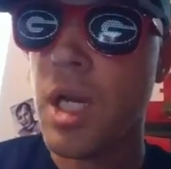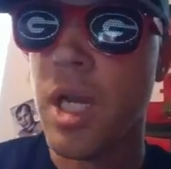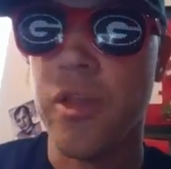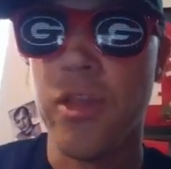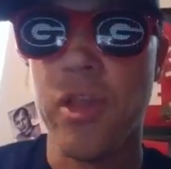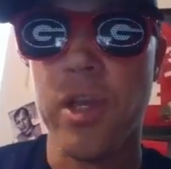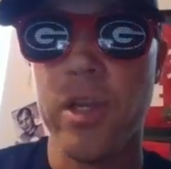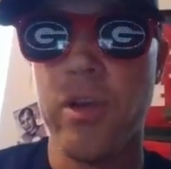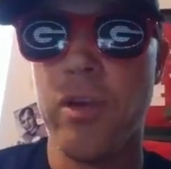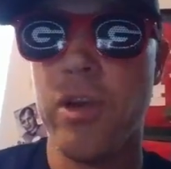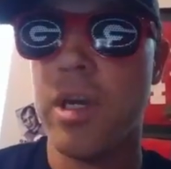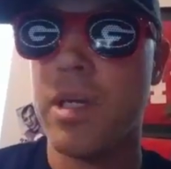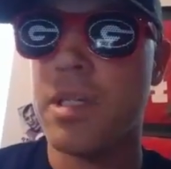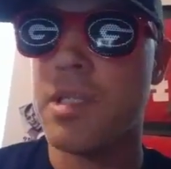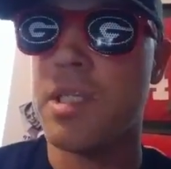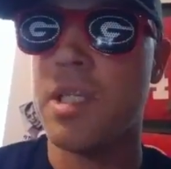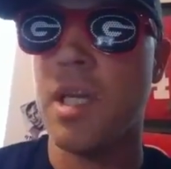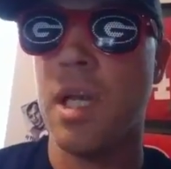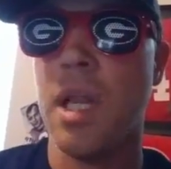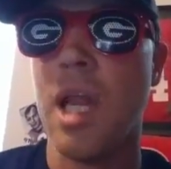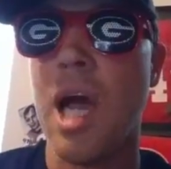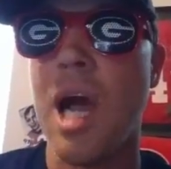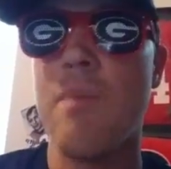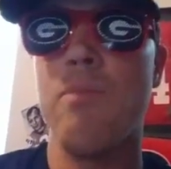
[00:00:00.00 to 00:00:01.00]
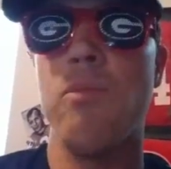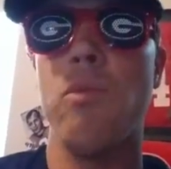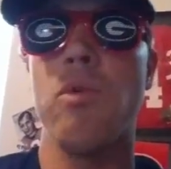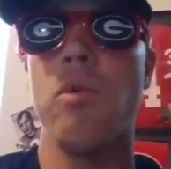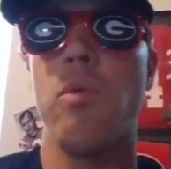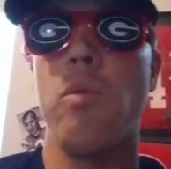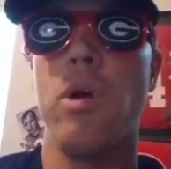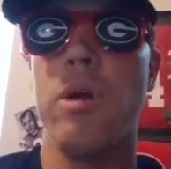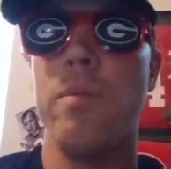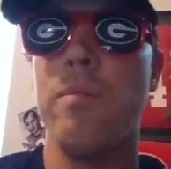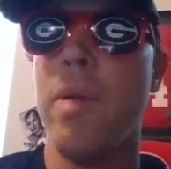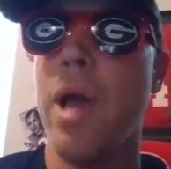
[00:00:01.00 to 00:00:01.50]
I think you're going to see a lot
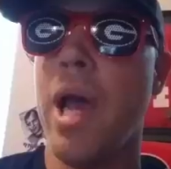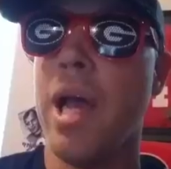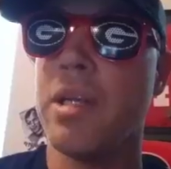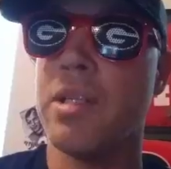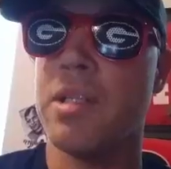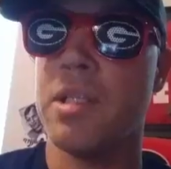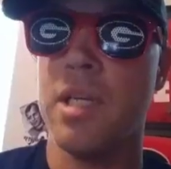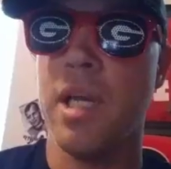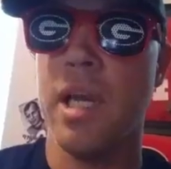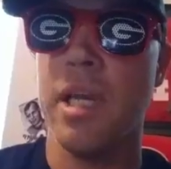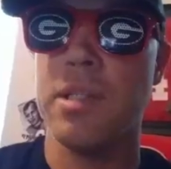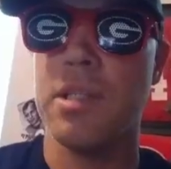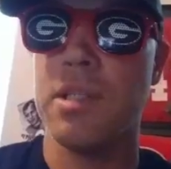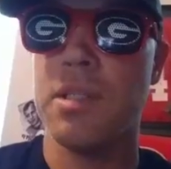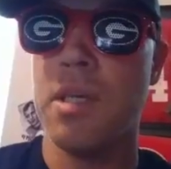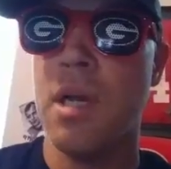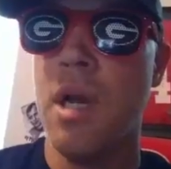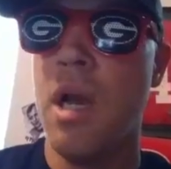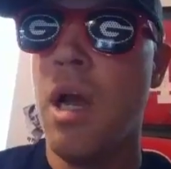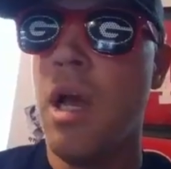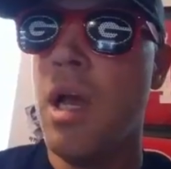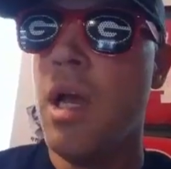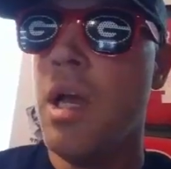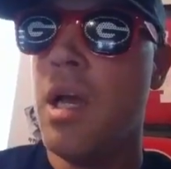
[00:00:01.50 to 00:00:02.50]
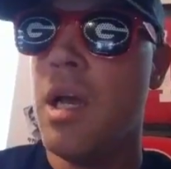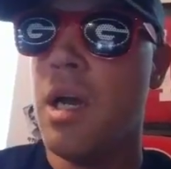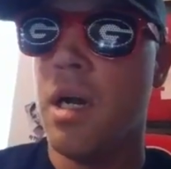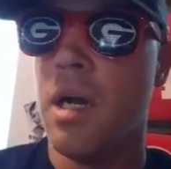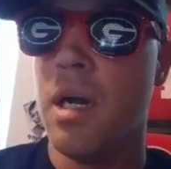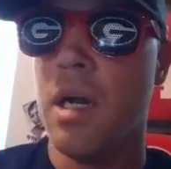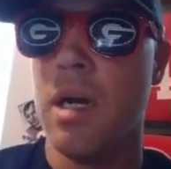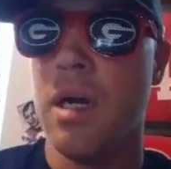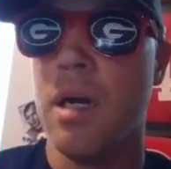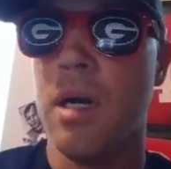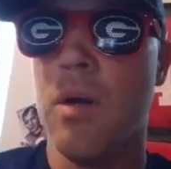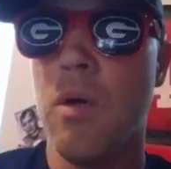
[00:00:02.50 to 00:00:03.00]
more one-back sets,
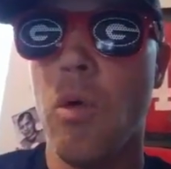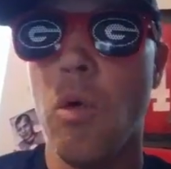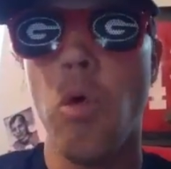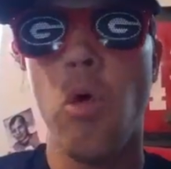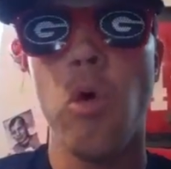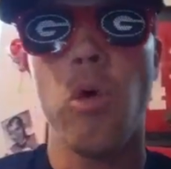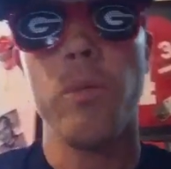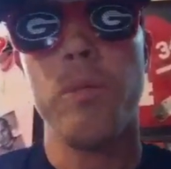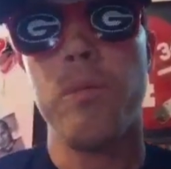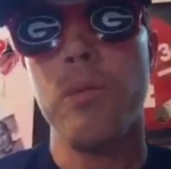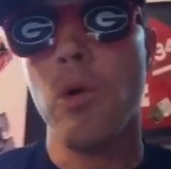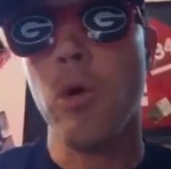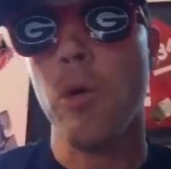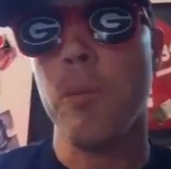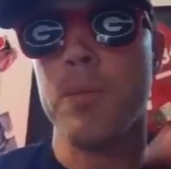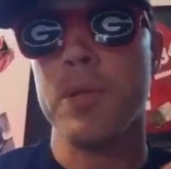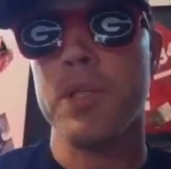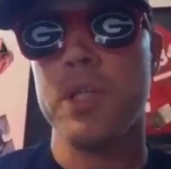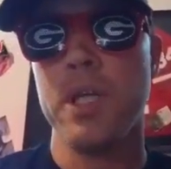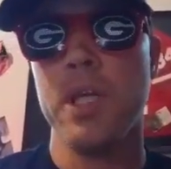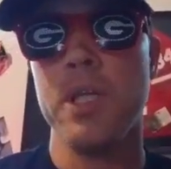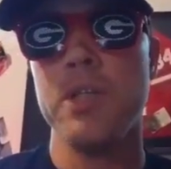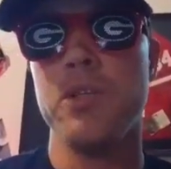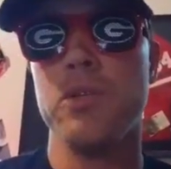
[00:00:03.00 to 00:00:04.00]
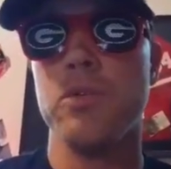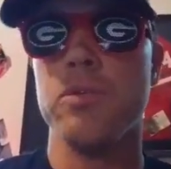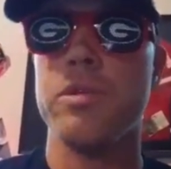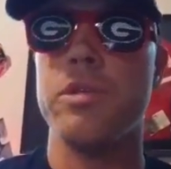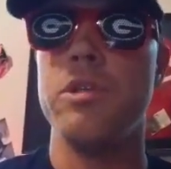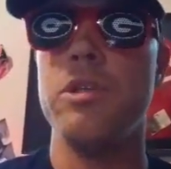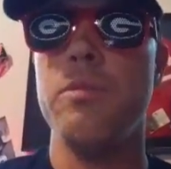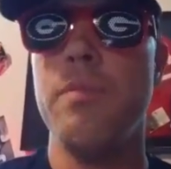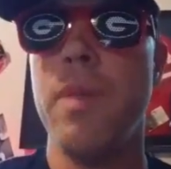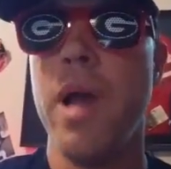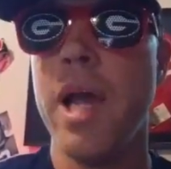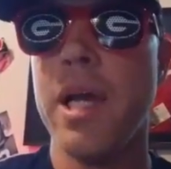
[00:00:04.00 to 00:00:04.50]
or potential
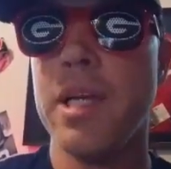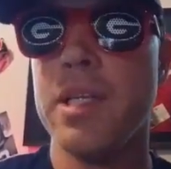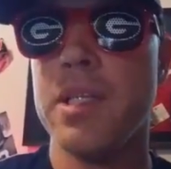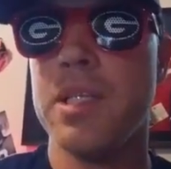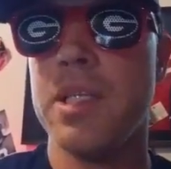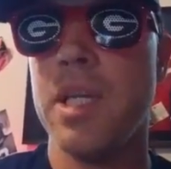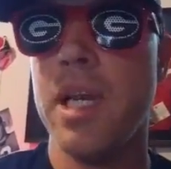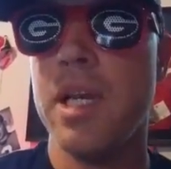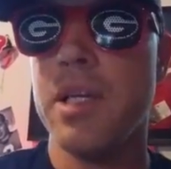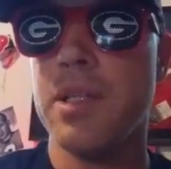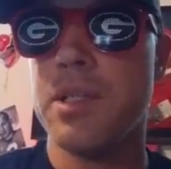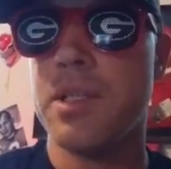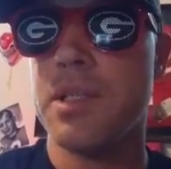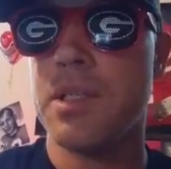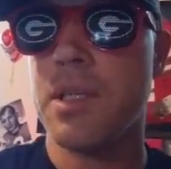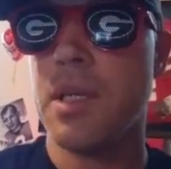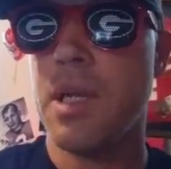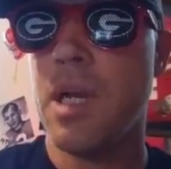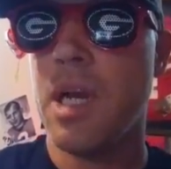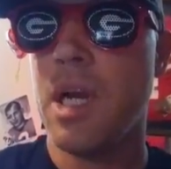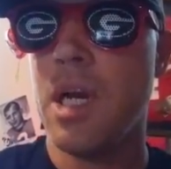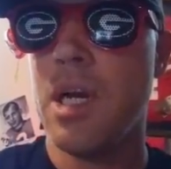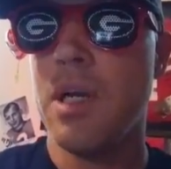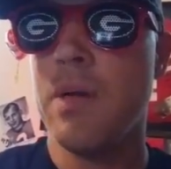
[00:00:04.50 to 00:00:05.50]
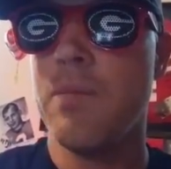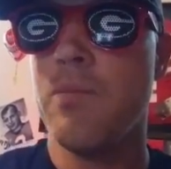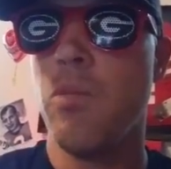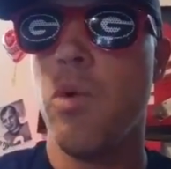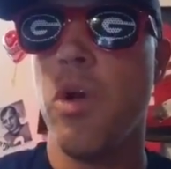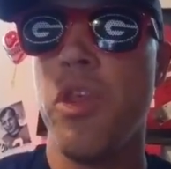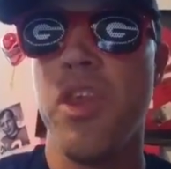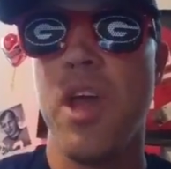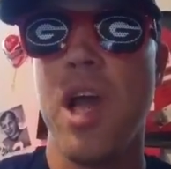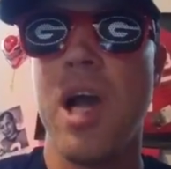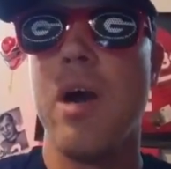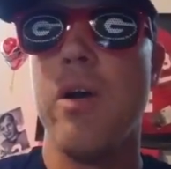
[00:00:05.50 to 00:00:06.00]
two-back sets
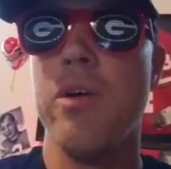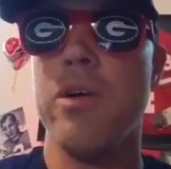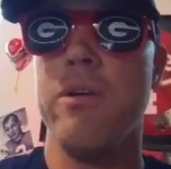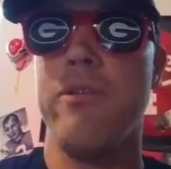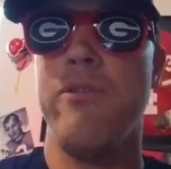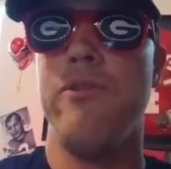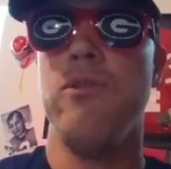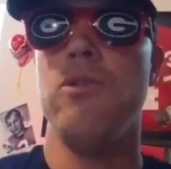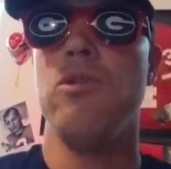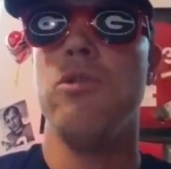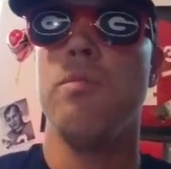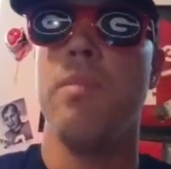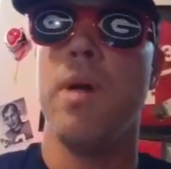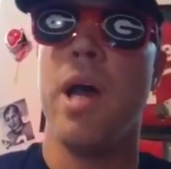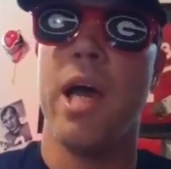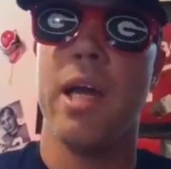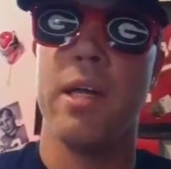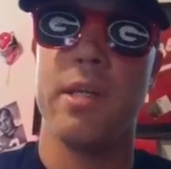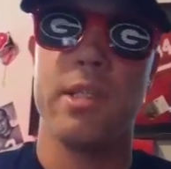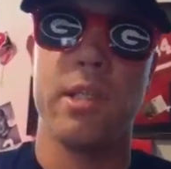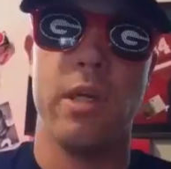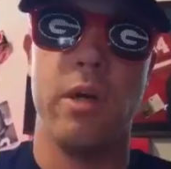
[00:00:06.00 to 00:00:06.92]
without a fullback.